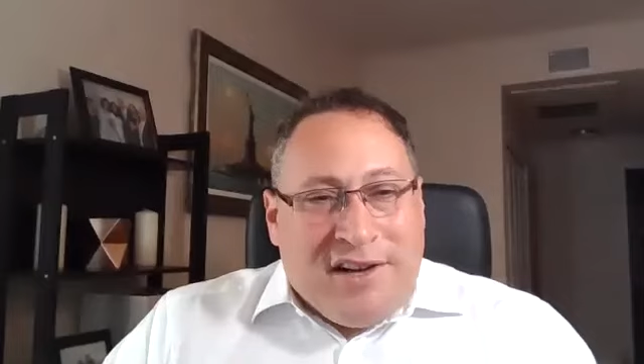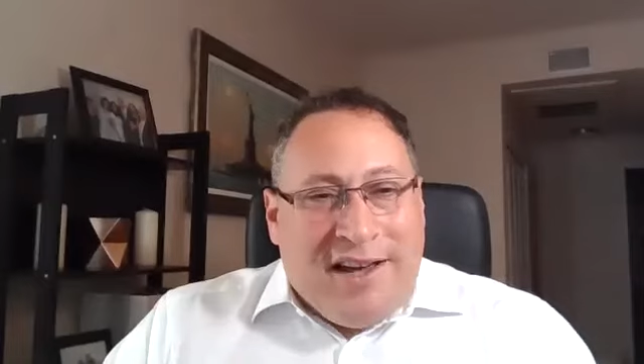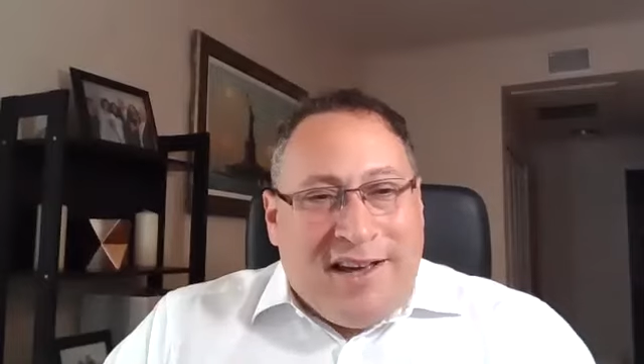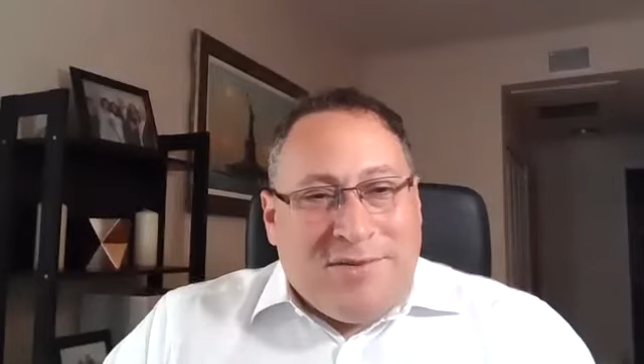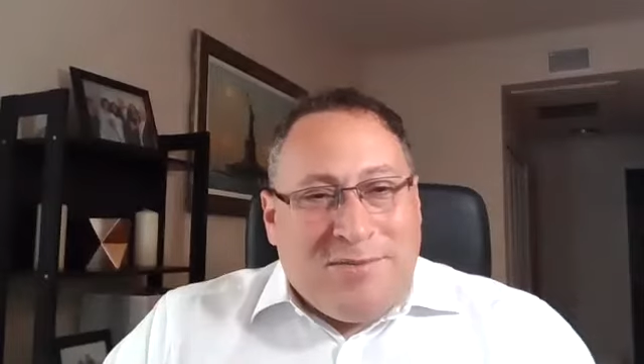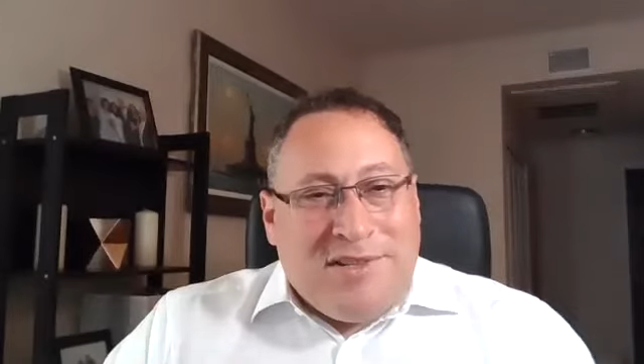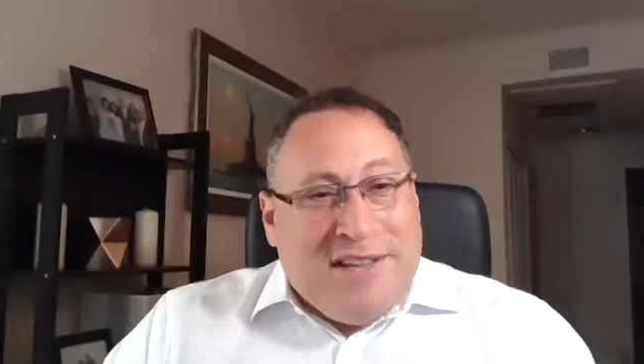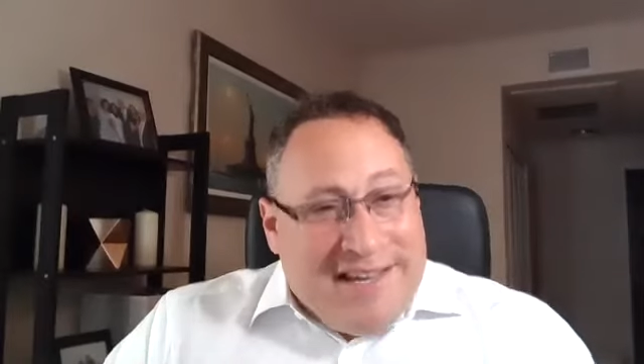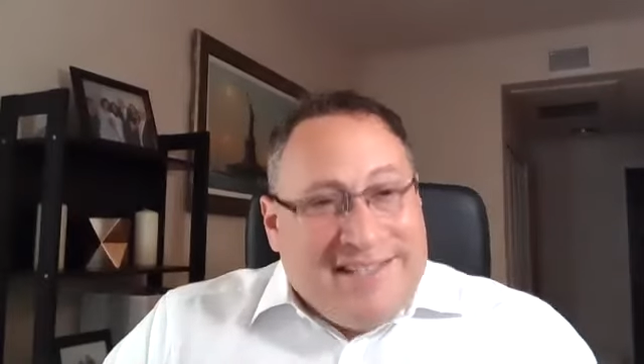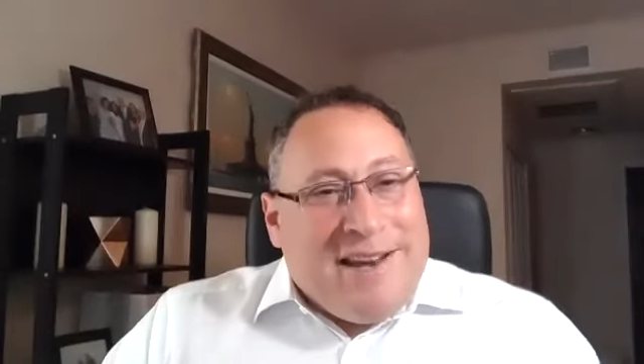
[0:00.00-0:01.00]
I asked was,
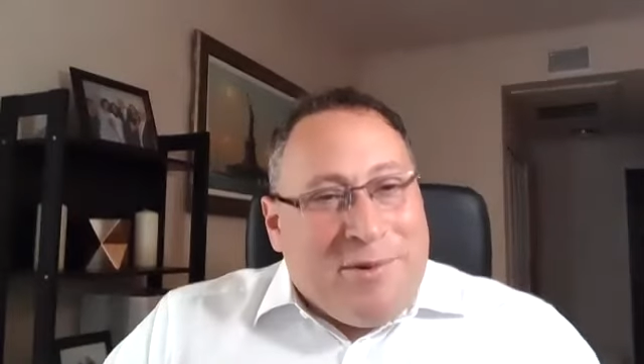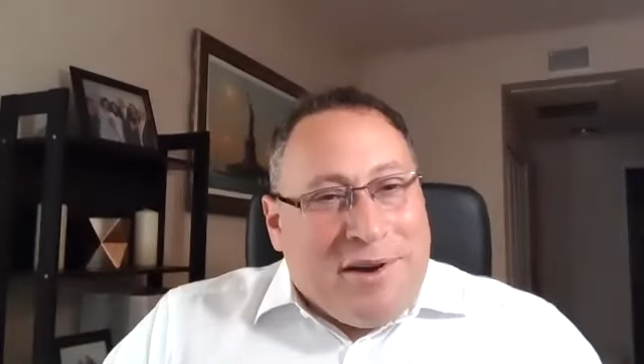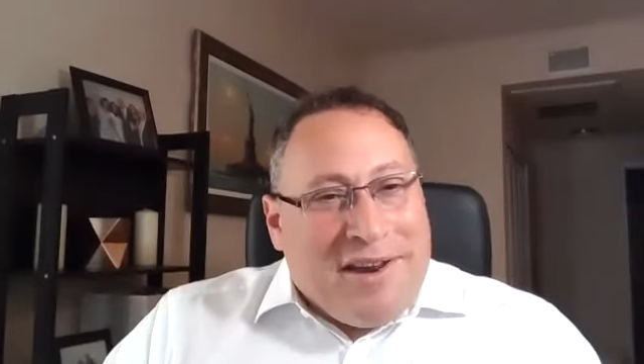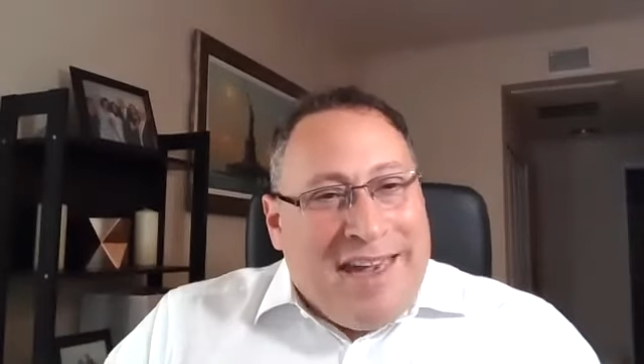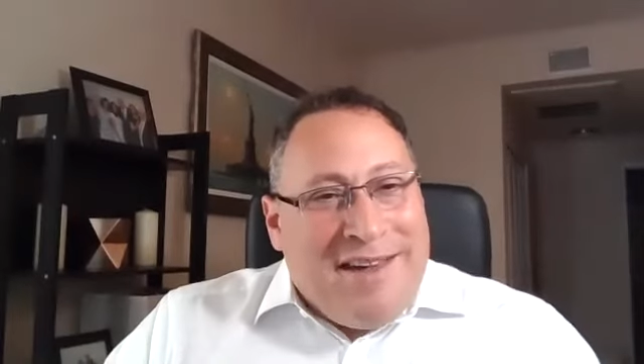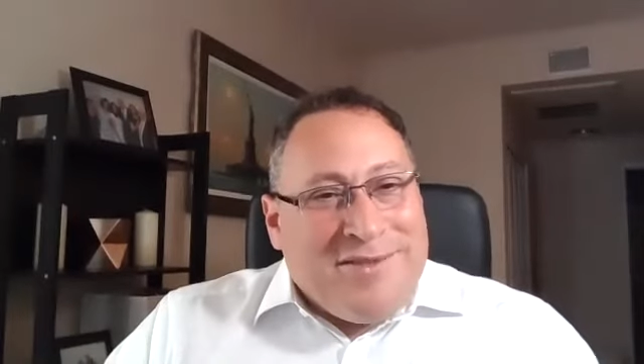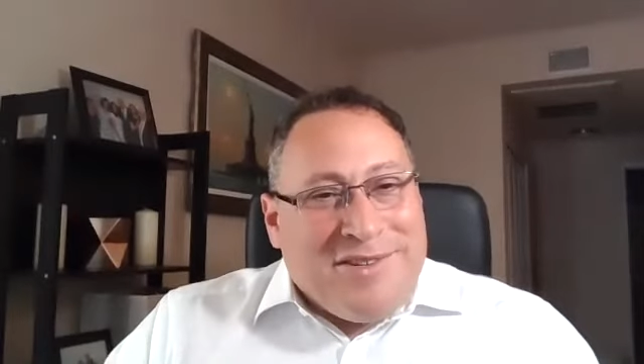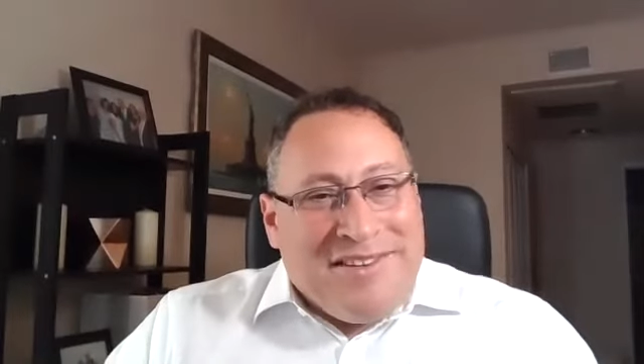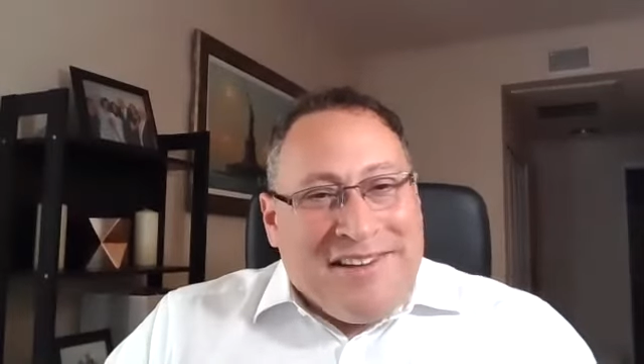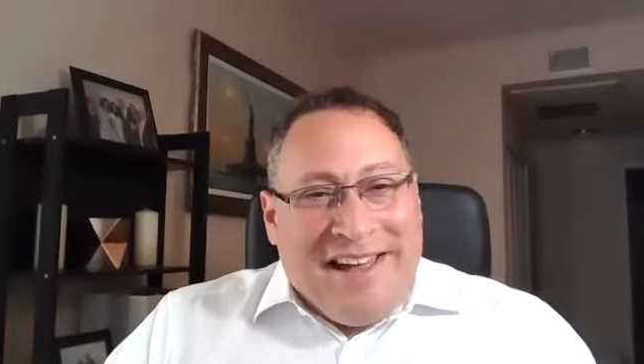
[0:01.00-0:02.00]
is anyone an
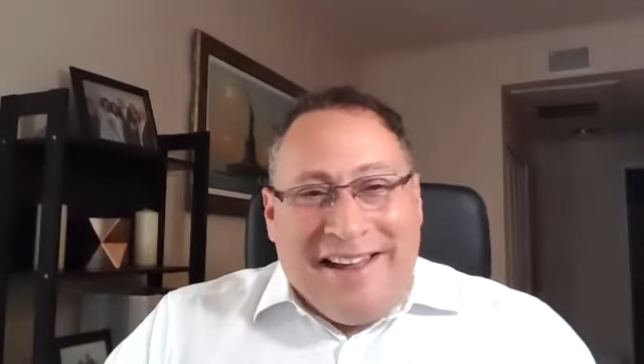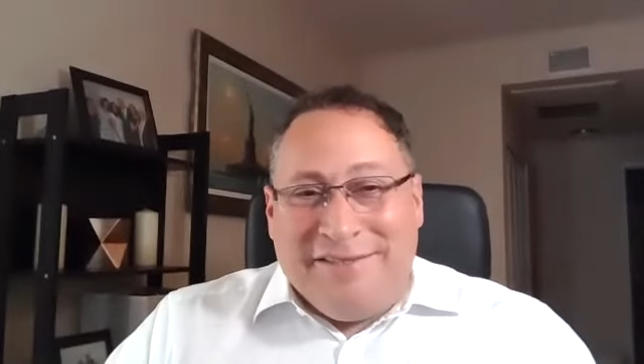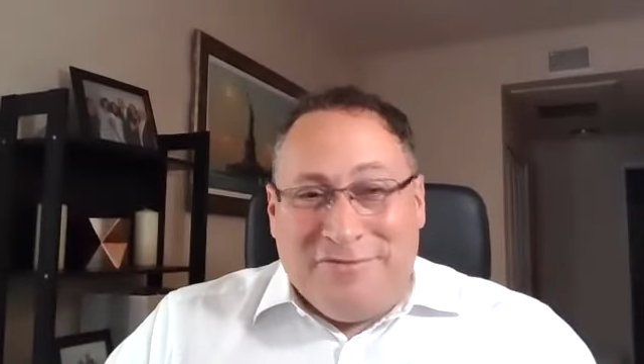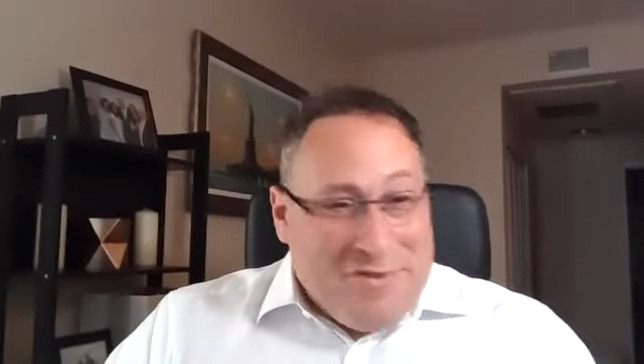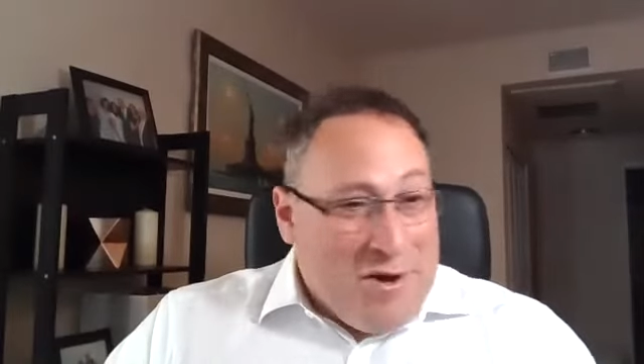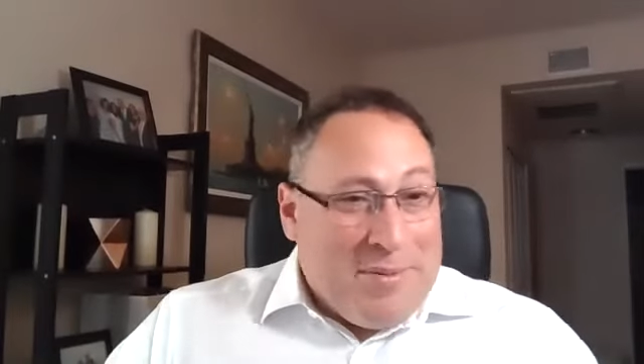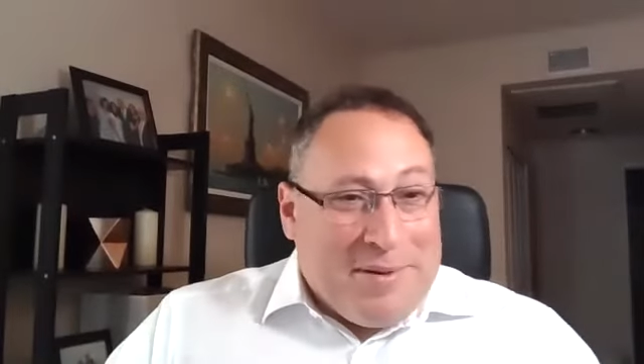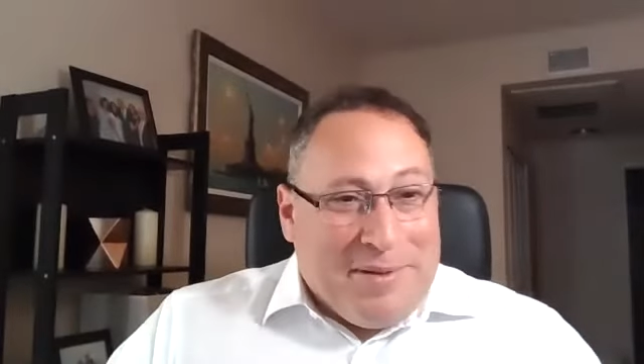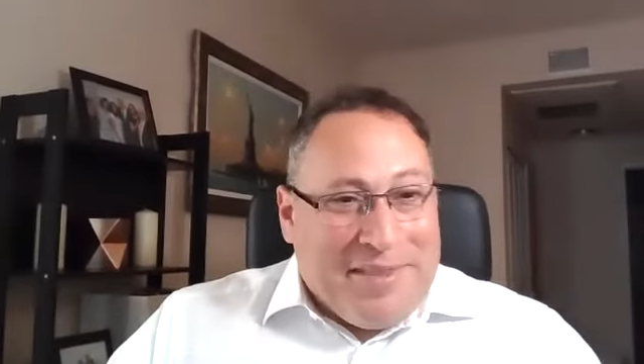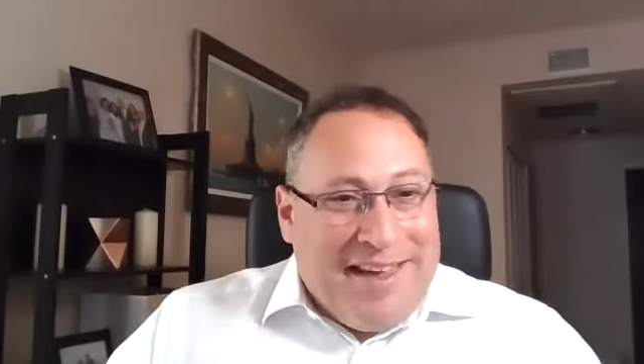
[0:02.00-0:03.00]
accountant? And nobody
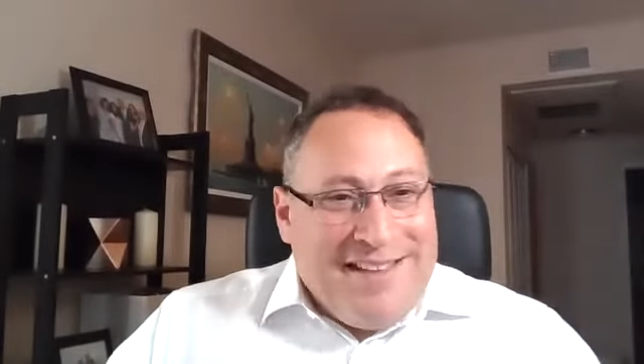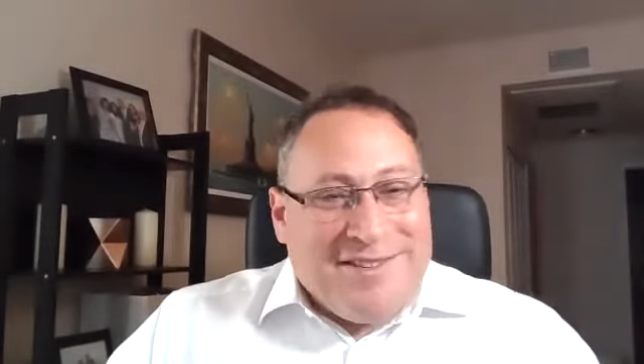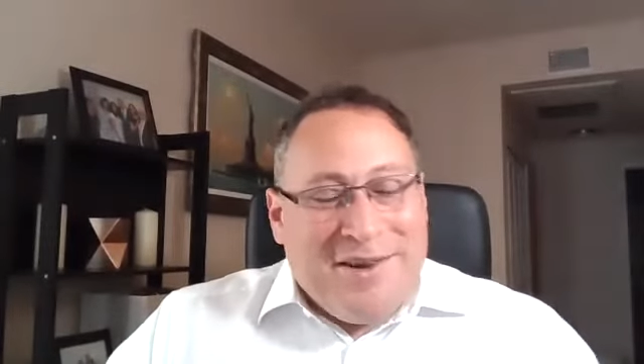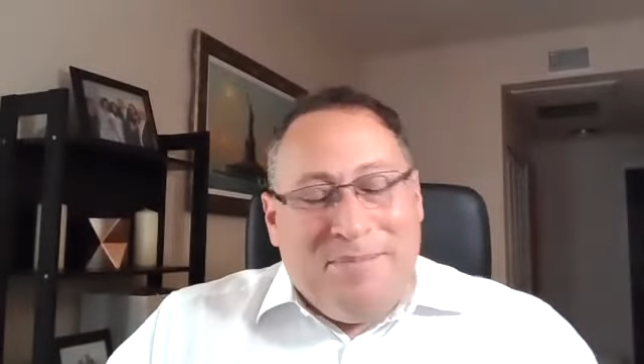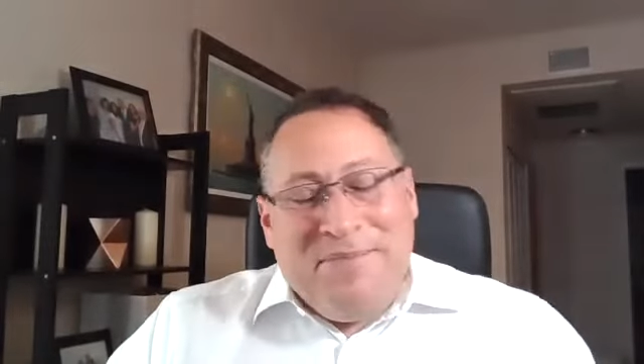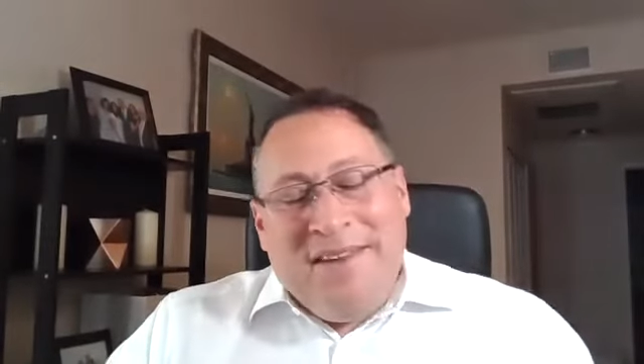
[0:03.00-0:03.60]
put their hands up.